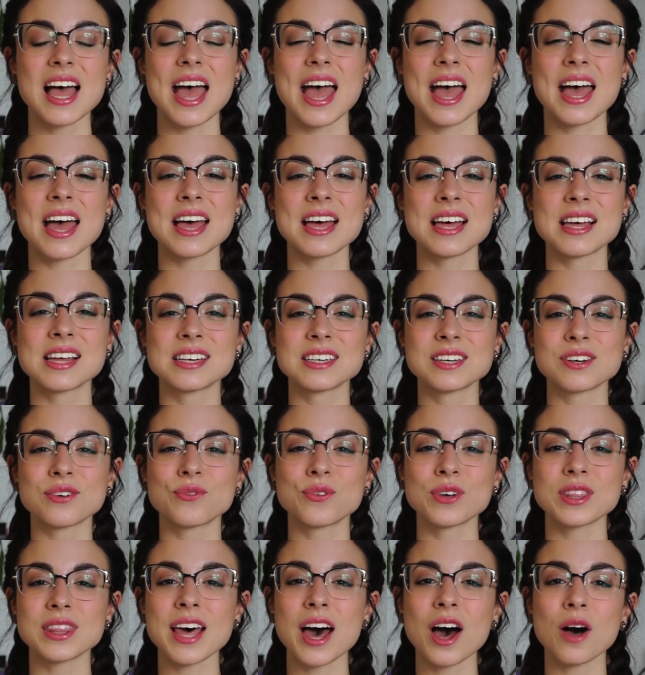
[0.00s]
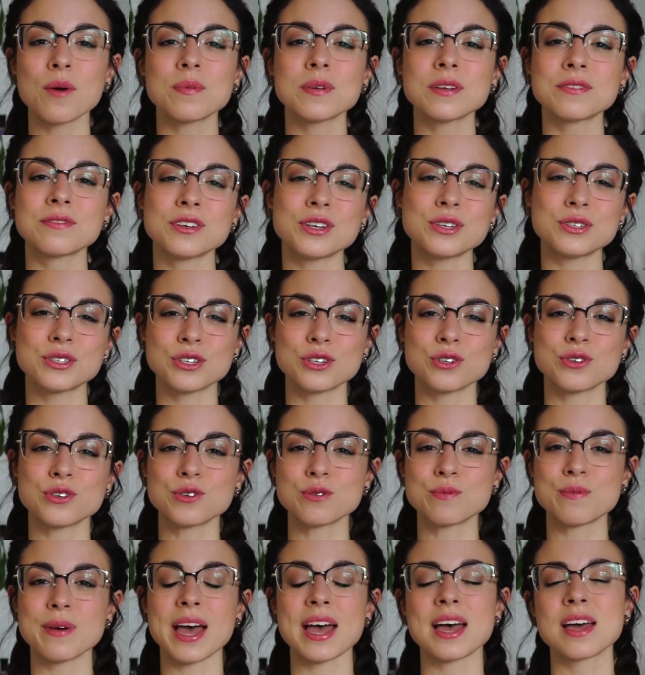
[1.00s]
and with the help of
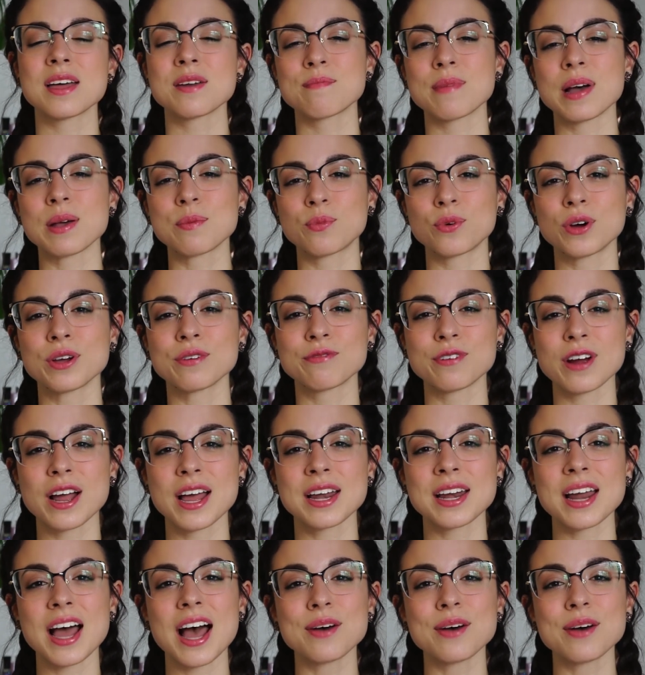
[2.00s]
YouTube and my boyfriend,